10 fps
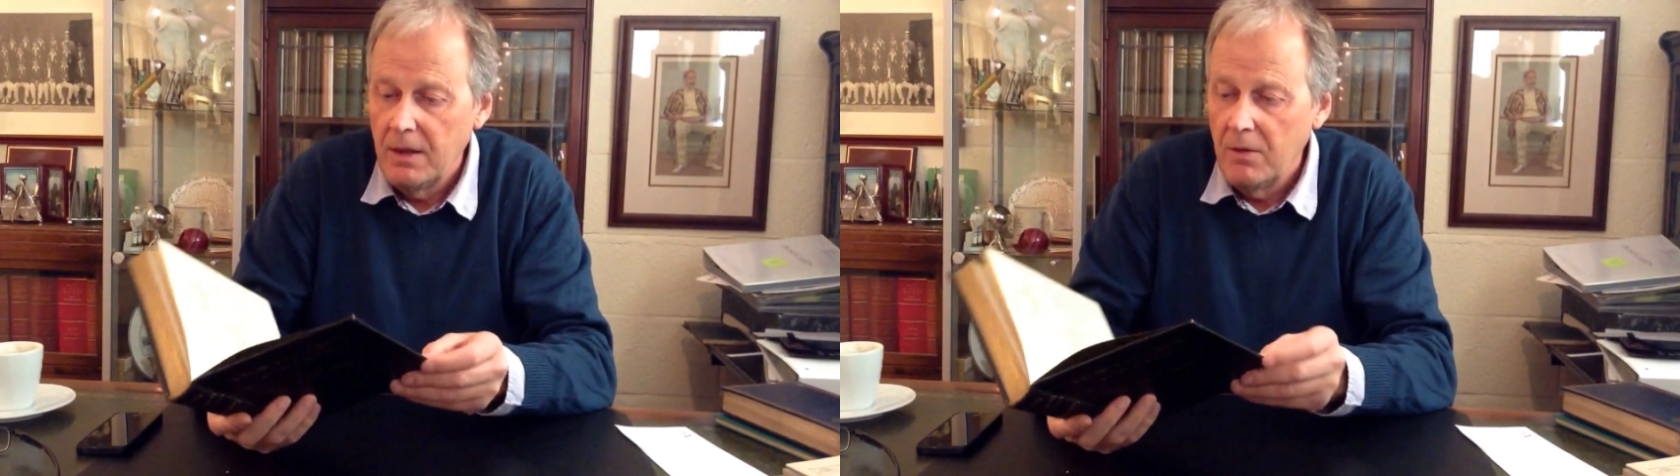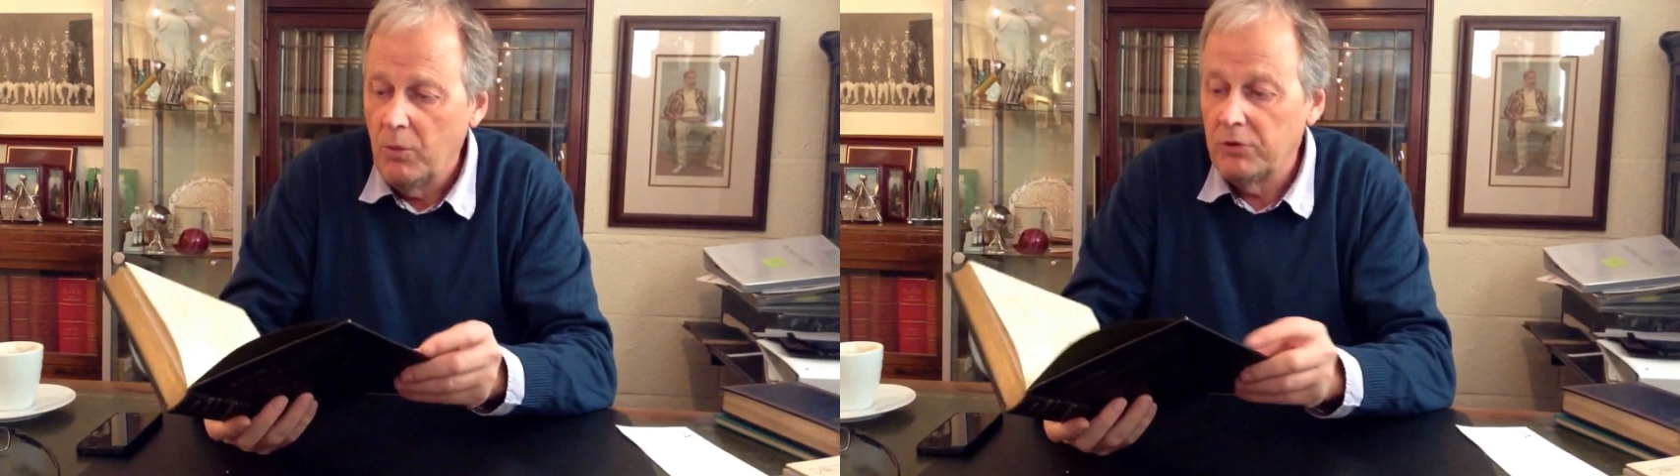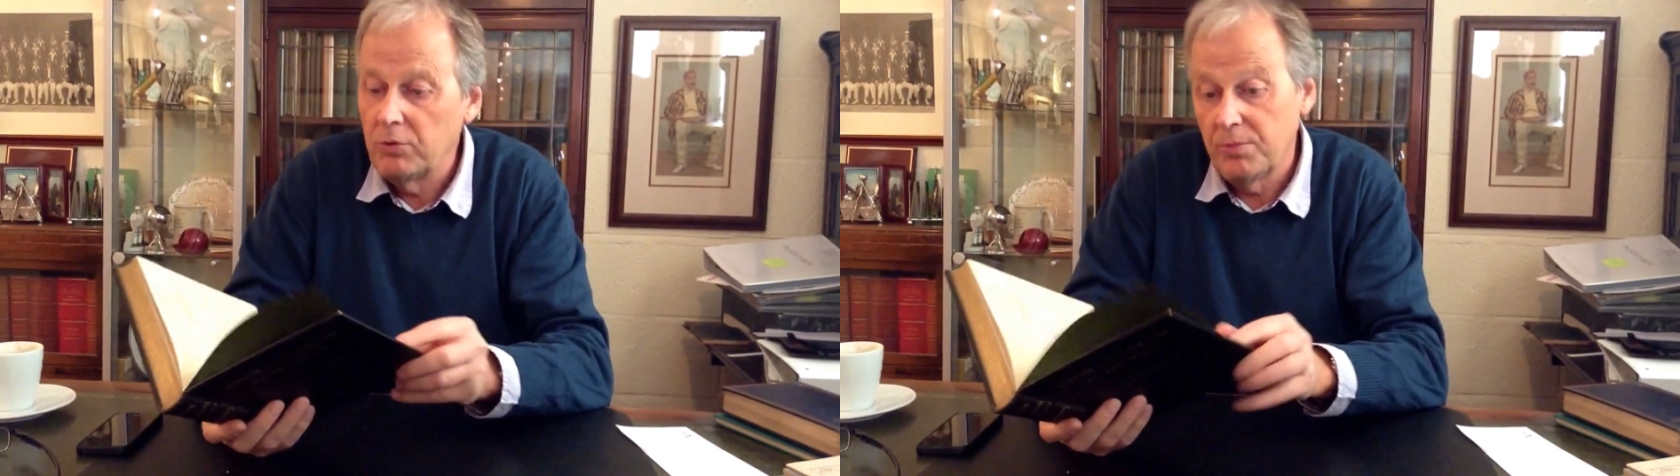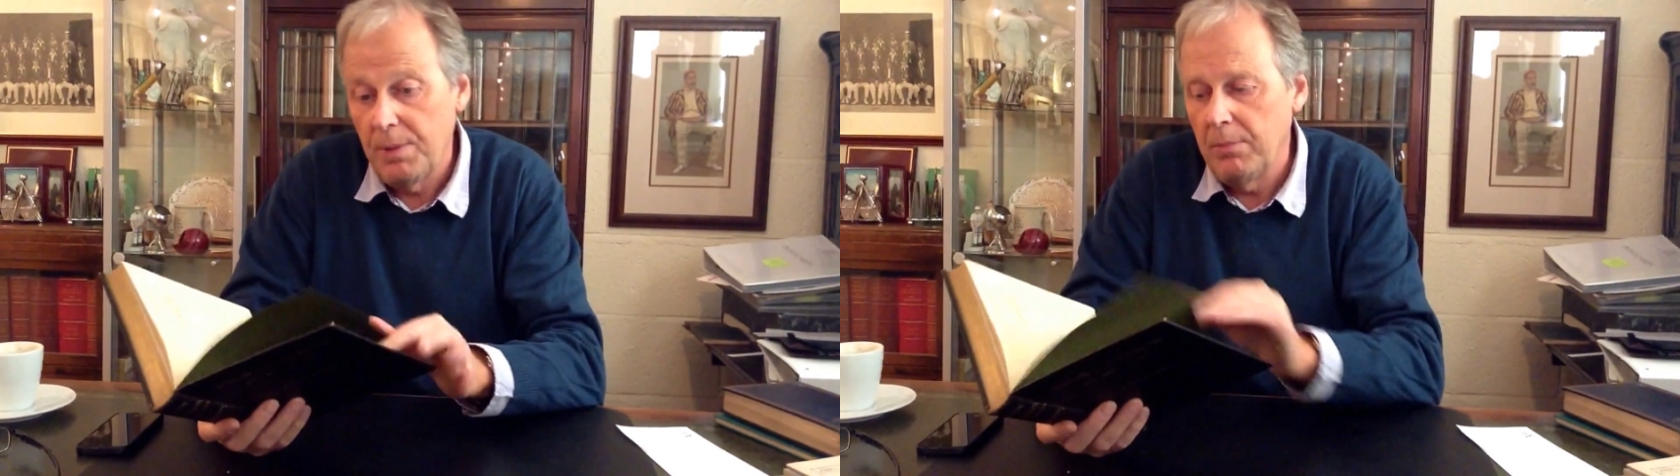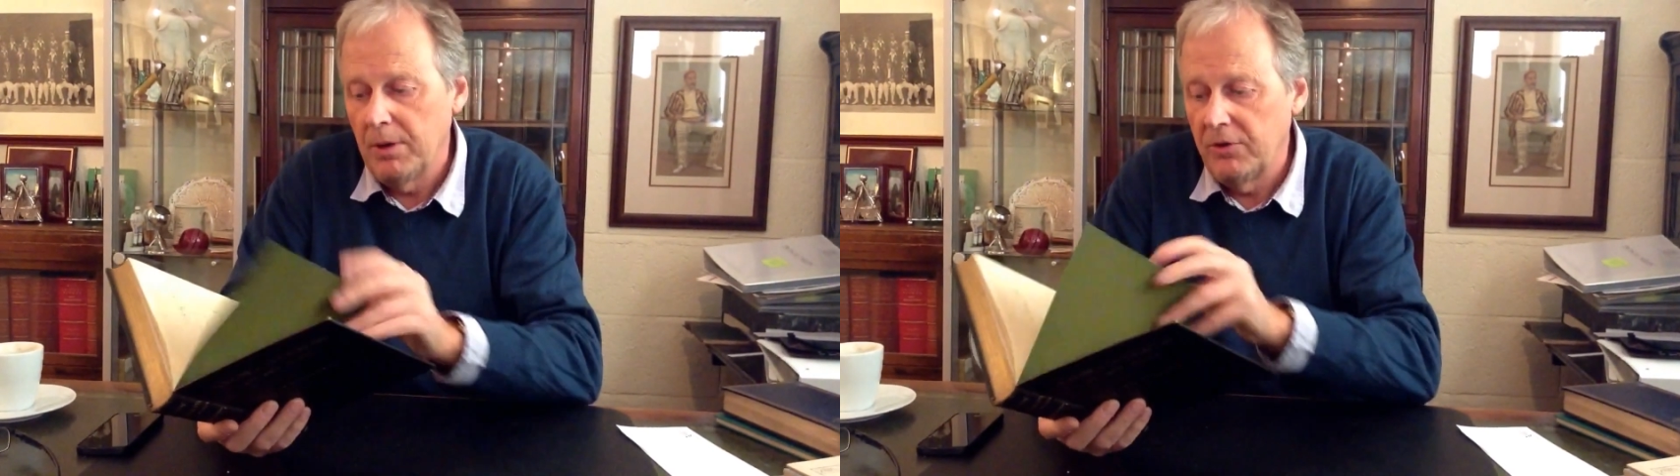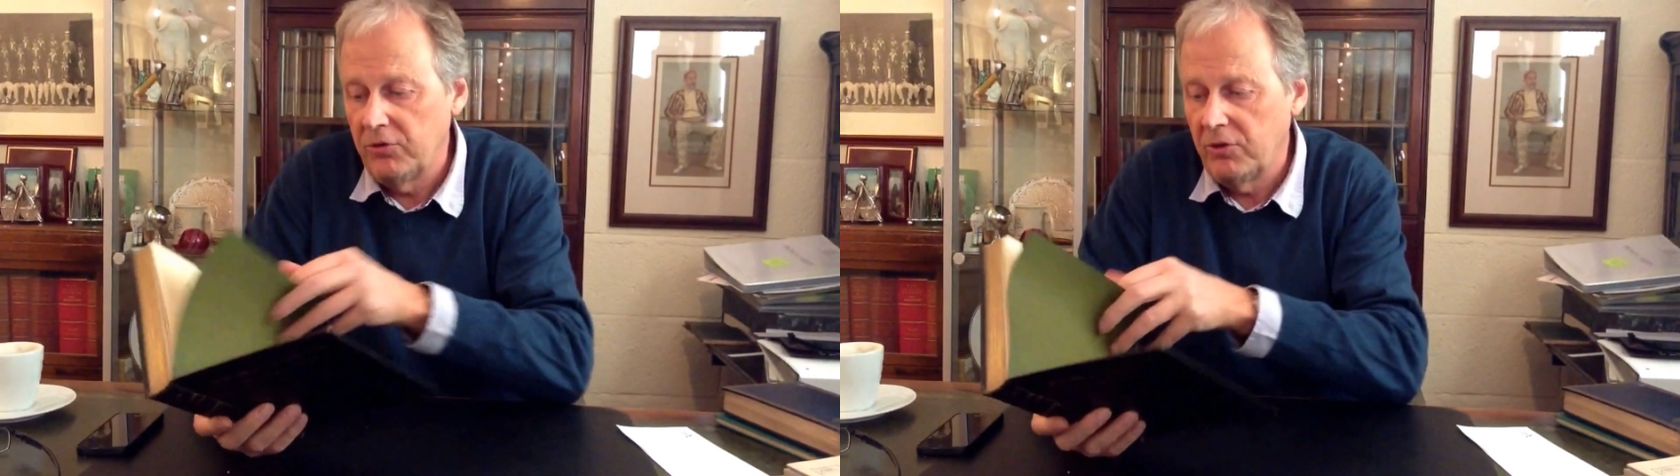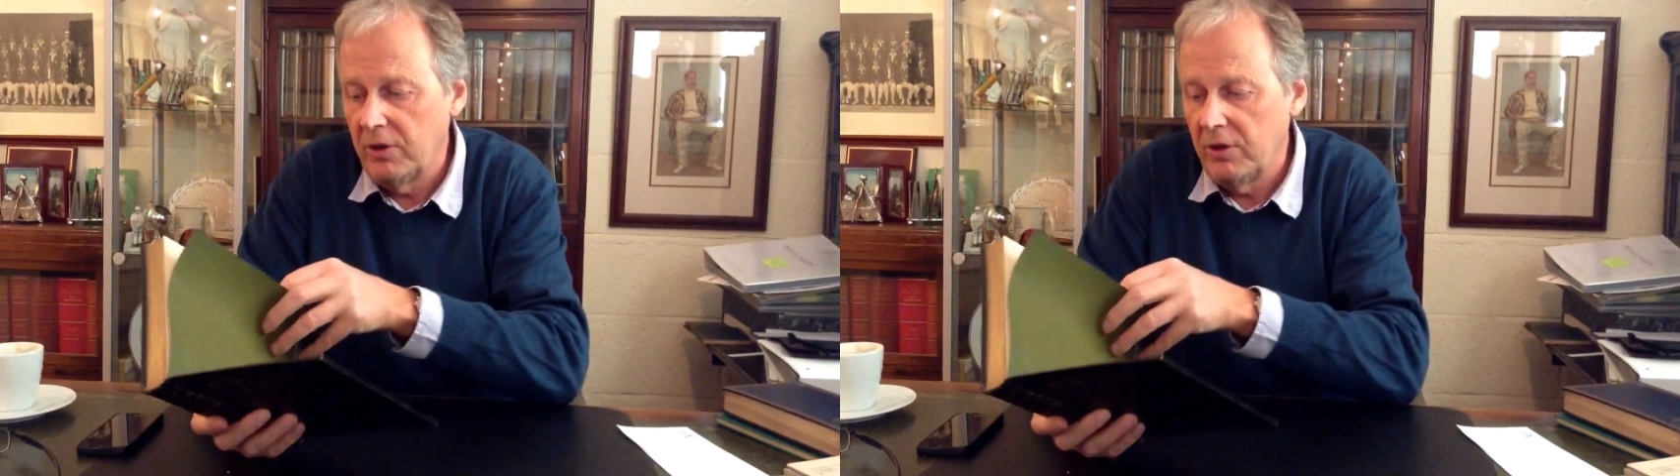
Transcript: which was published